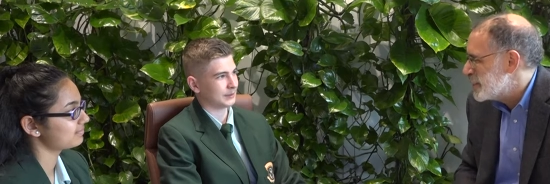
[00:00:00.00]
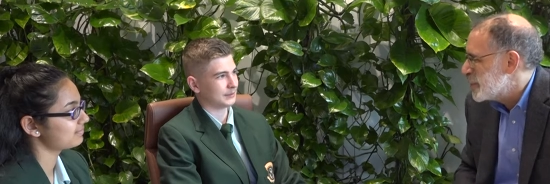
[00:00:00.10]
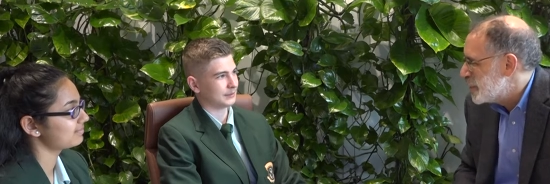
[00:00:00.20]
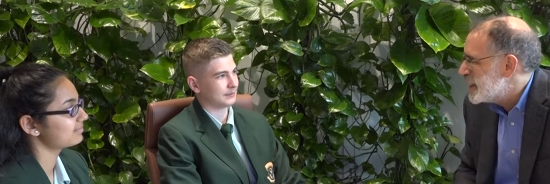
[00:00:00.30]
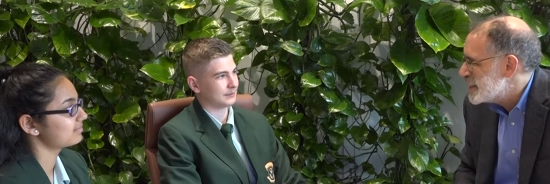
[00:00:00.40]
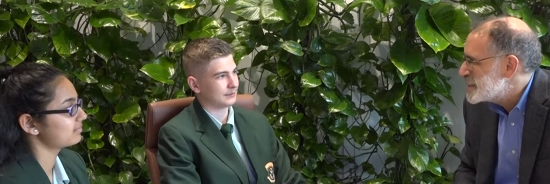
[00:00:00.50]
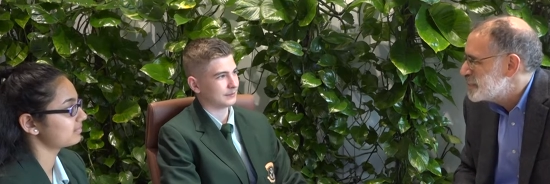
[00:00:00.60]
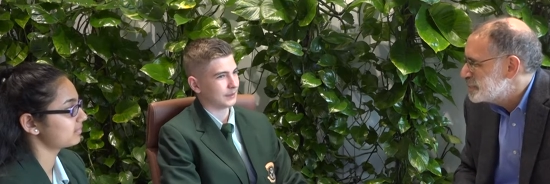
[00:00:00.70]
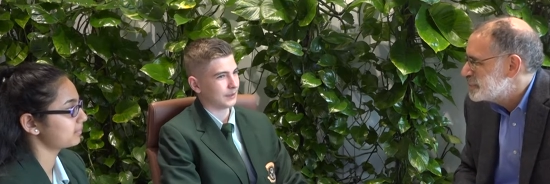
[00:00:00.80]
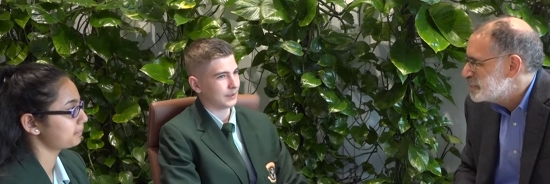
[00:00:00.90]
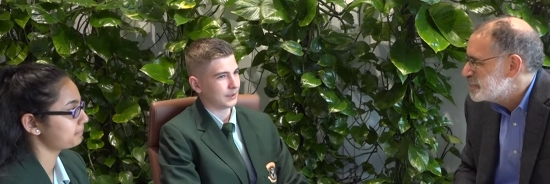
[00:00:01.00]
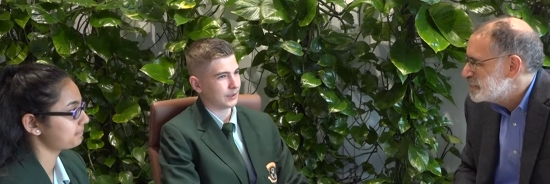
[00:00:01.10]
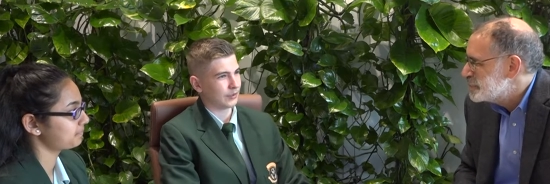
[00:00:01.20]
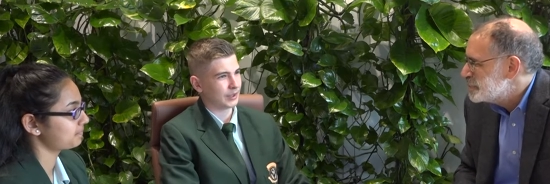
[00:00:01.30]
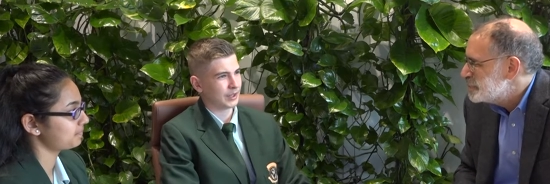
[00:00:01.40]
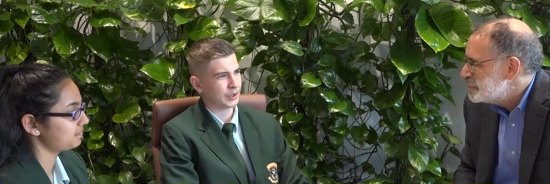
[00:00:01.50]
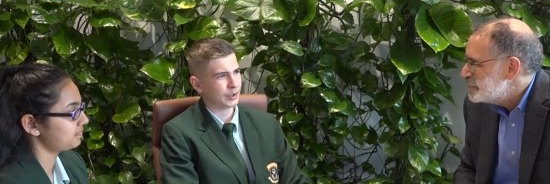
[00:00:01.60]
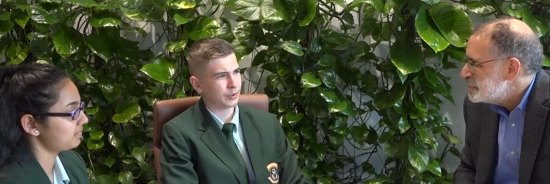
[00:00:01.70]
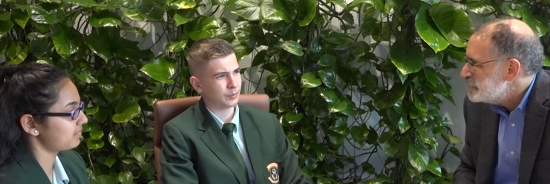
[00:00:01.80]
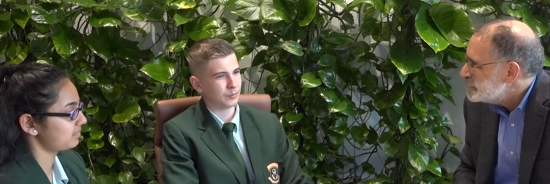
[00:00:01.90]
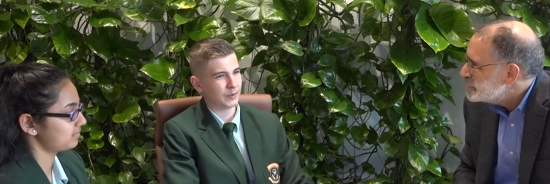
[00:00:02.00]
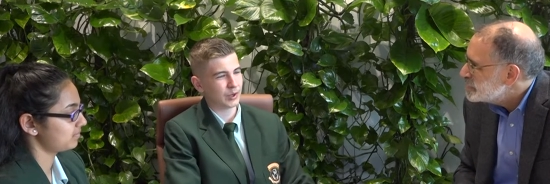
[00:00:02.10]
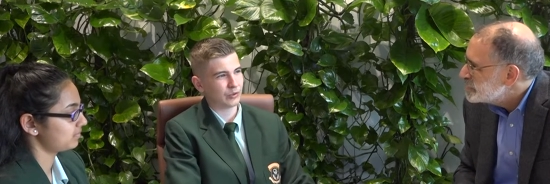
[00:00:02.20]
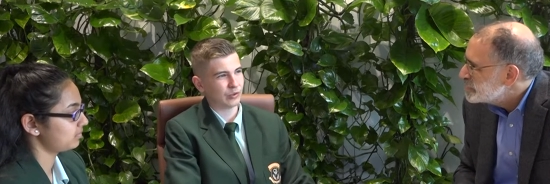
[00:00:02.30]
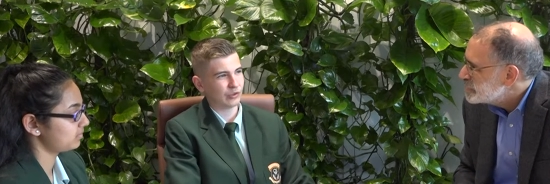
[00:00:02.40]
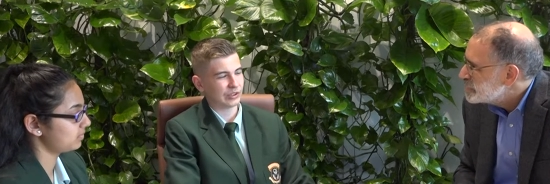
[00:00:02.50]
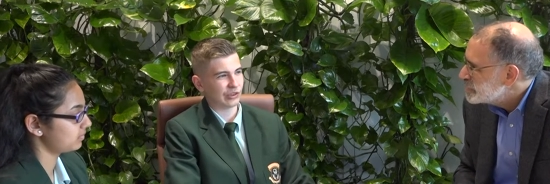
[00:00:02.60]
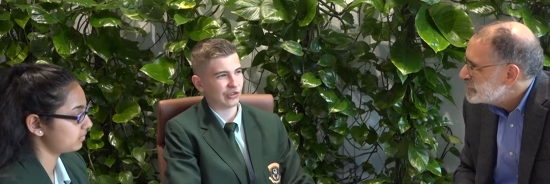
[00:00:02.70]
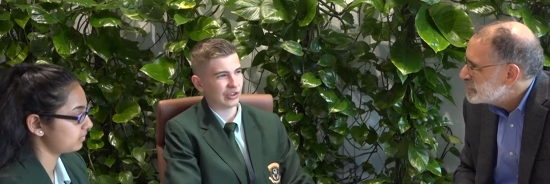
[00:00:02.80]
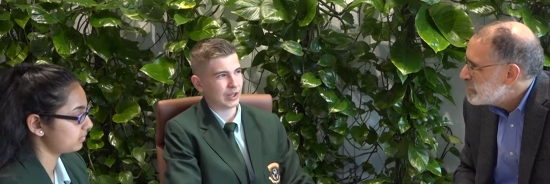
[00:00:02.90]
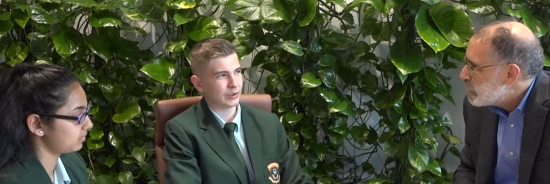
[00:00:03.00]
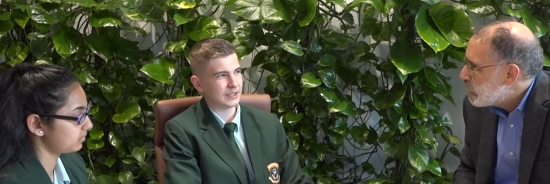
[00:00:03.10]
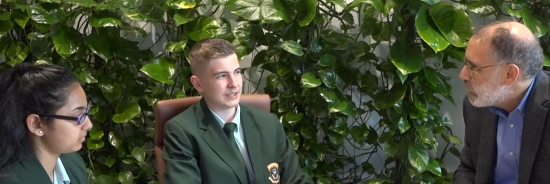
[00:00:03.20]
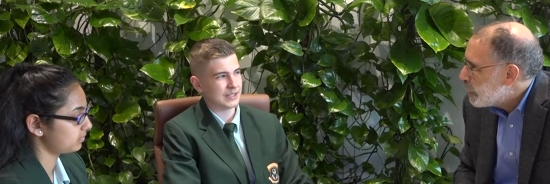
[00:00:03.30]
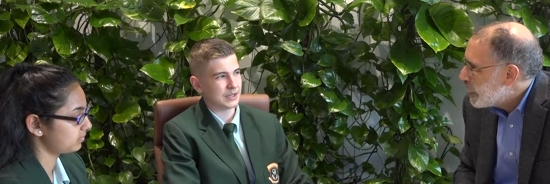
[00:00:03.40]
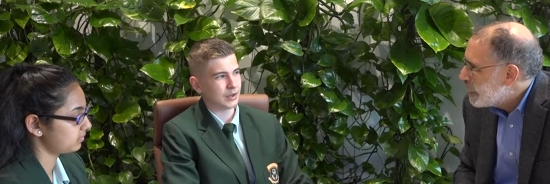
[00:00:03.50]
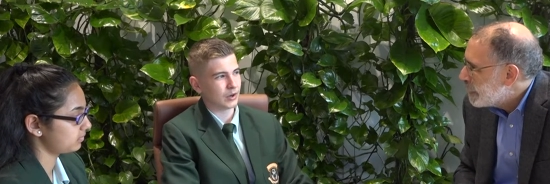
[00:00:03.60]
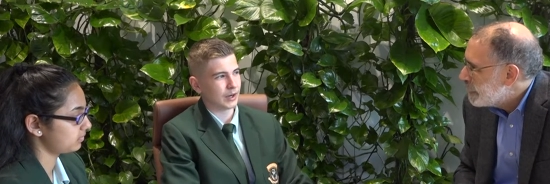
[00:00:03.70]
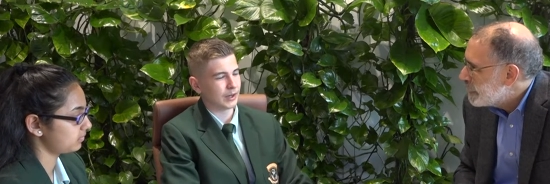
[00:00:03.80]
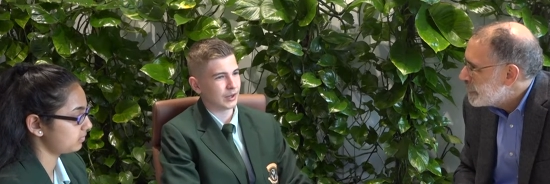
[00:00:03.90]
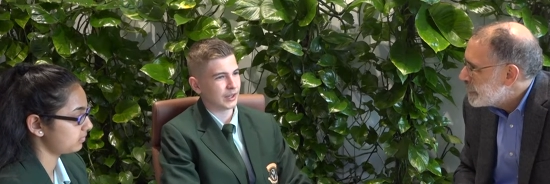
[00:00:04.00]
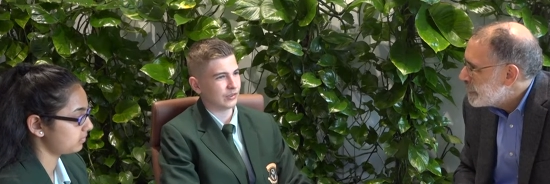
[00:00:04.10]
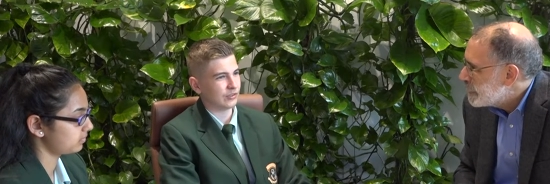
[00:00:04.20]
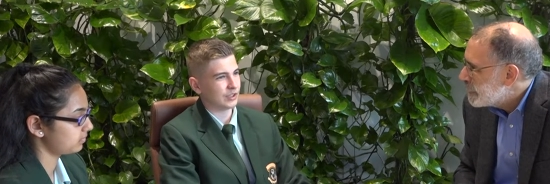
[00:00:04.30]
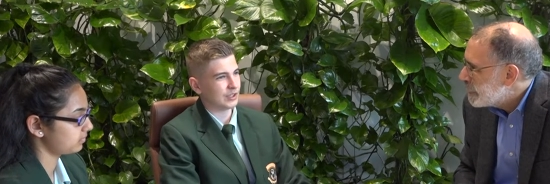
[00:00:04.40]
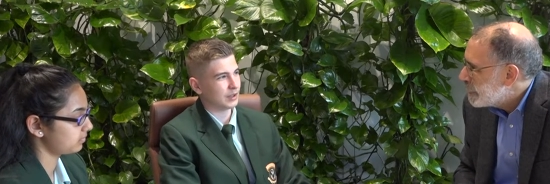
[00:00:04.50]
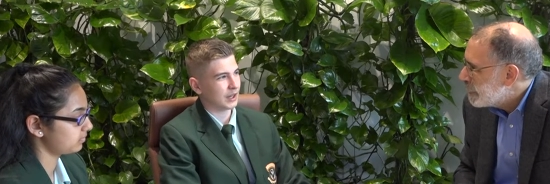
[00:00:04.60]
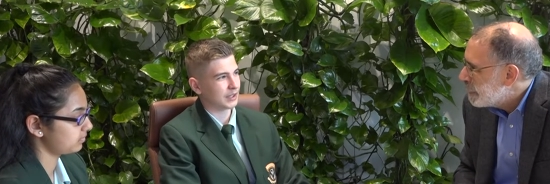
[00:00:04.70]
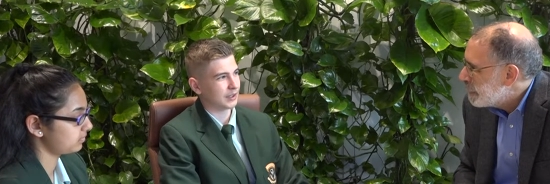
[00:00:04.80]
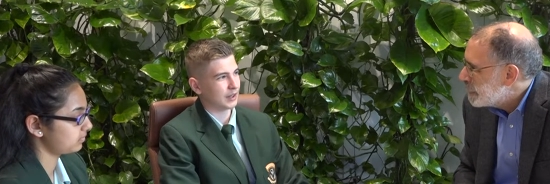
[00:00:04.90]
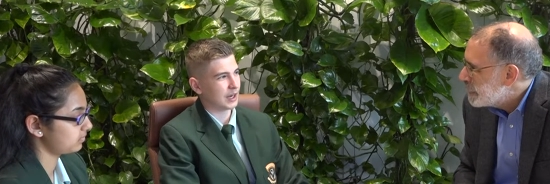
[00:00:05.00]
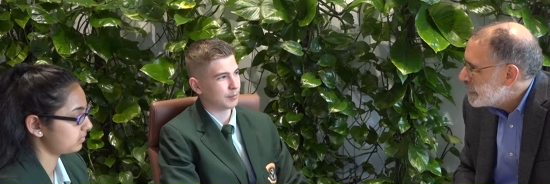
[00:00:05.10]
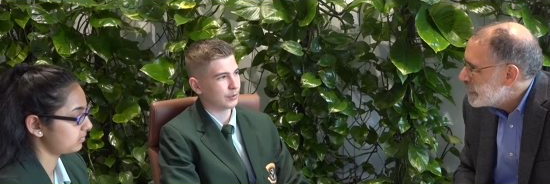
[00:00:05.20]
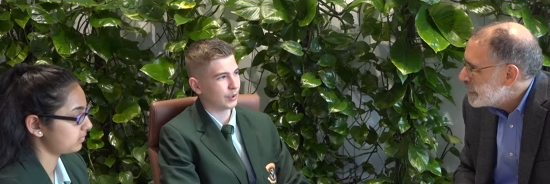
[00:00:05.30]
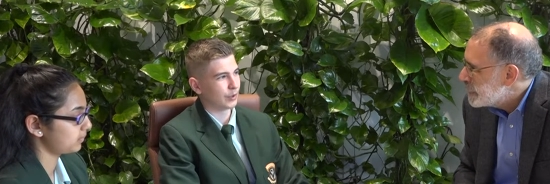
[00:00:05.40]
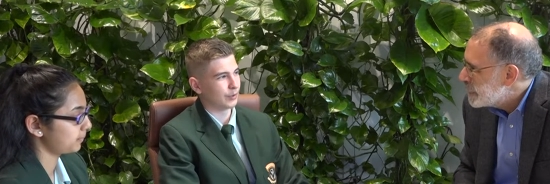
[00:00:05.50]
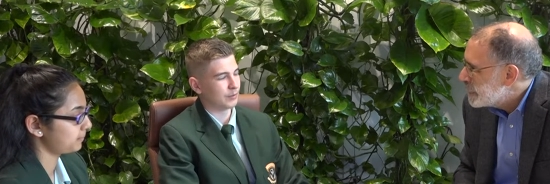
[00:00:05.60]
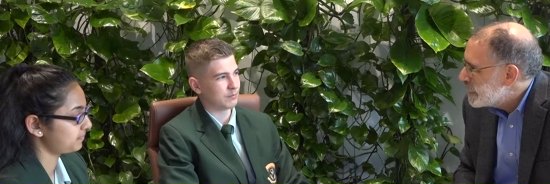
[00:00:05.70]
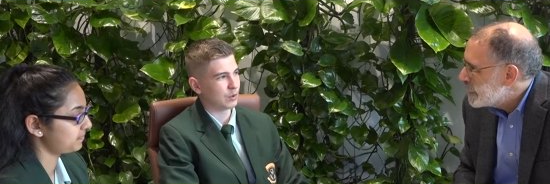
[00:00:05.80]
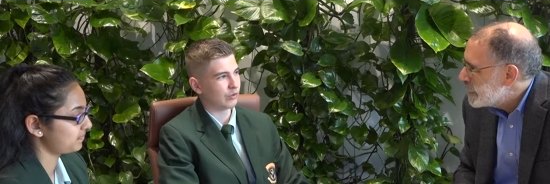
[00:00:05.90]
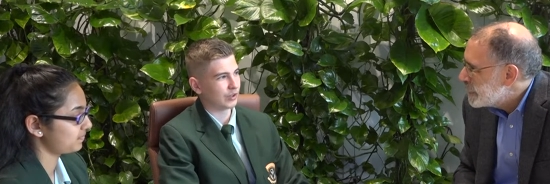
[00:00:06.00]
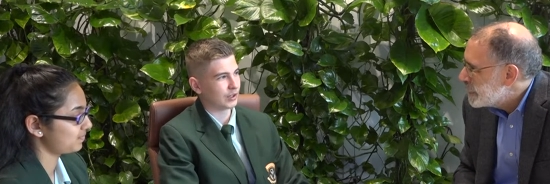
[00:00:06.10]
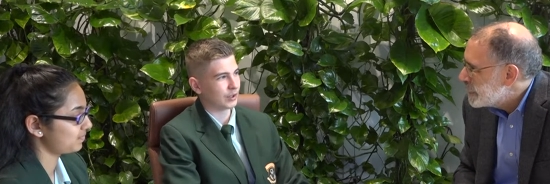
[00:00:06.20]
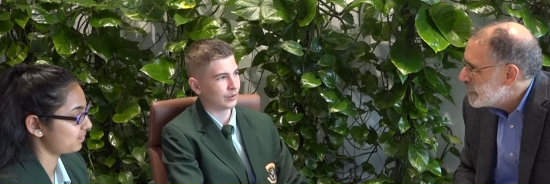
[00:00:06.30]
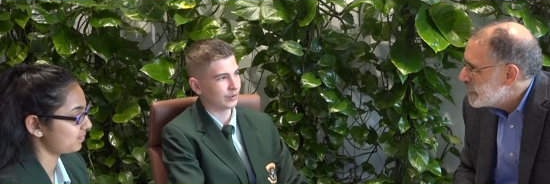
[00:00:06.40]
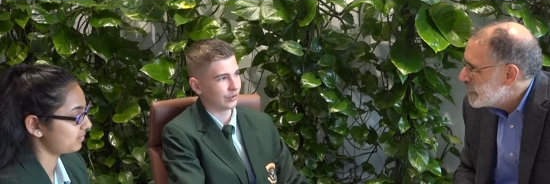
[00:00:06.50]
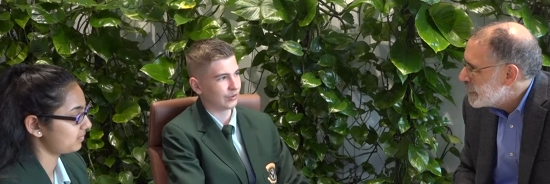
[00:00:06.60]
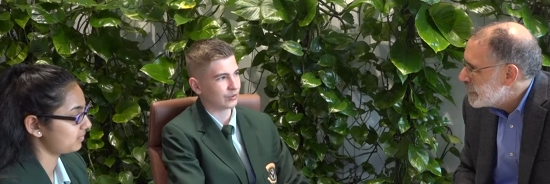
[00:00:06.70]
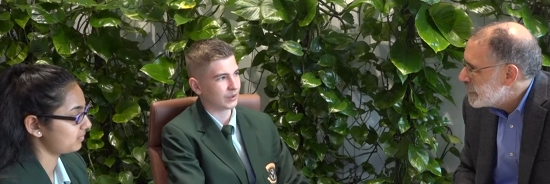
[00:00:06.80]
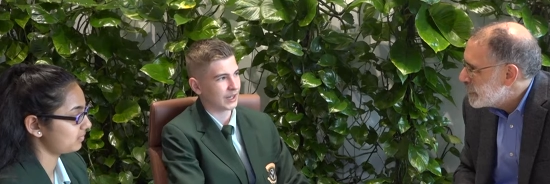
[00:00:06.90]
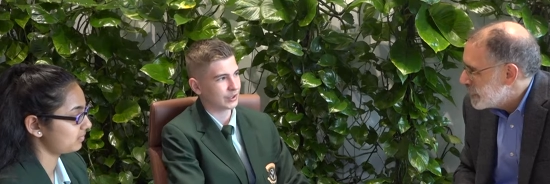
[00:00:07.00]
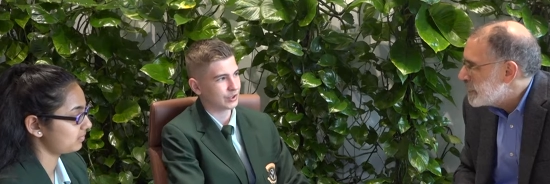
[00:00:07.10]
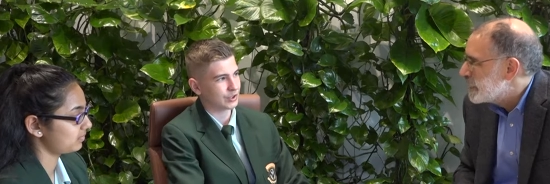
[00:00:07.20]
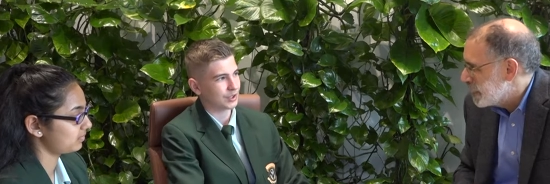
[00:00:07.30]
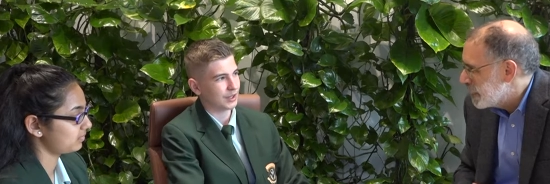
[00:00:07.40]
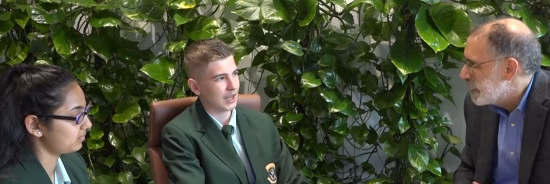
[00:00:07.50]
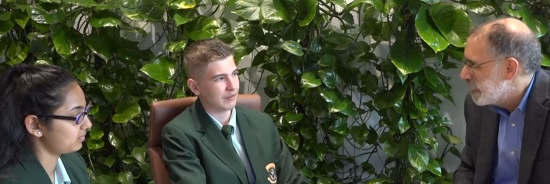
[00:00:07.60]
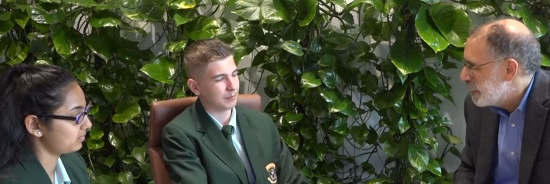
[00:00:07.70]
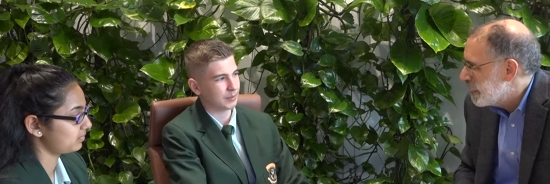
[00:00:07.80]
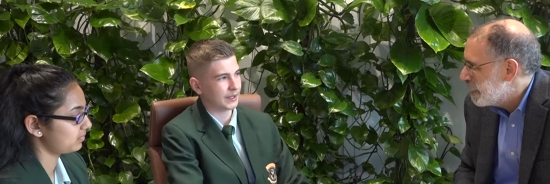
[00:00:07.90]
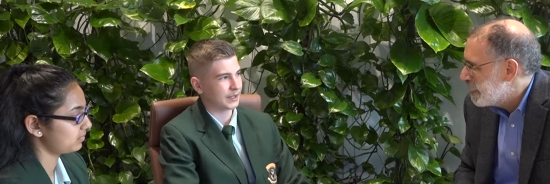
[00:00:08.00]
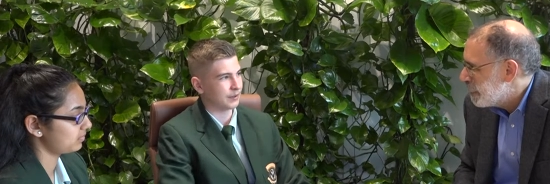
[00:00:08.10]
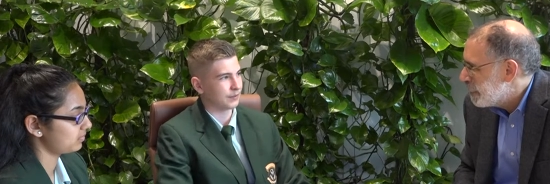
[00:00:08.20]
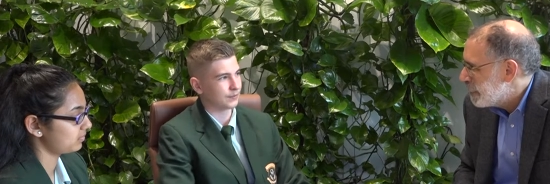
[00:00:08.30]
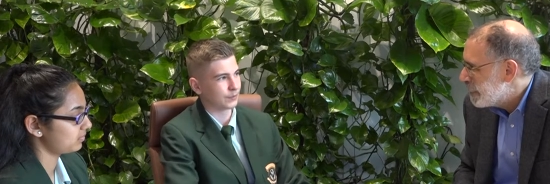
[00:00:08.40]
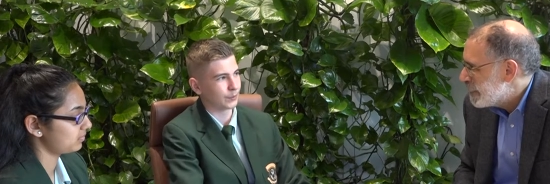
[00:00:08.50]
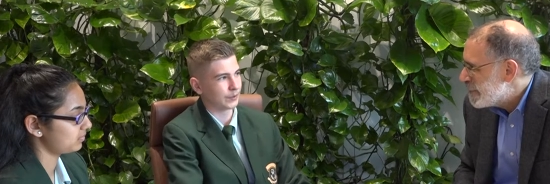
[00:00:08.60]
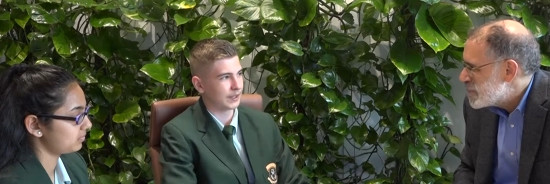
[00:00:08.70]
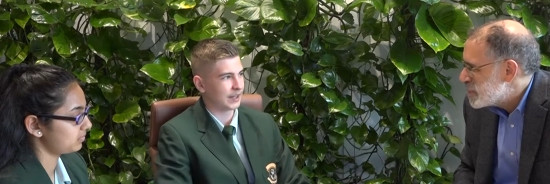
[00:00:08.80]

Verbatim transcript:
Speaker 1: different ways.
Speaker 2: Because I know when I was using the sound in year 9 IST, I could upload music onto Scratch mm -hmm. and mm-hmm. then play it through the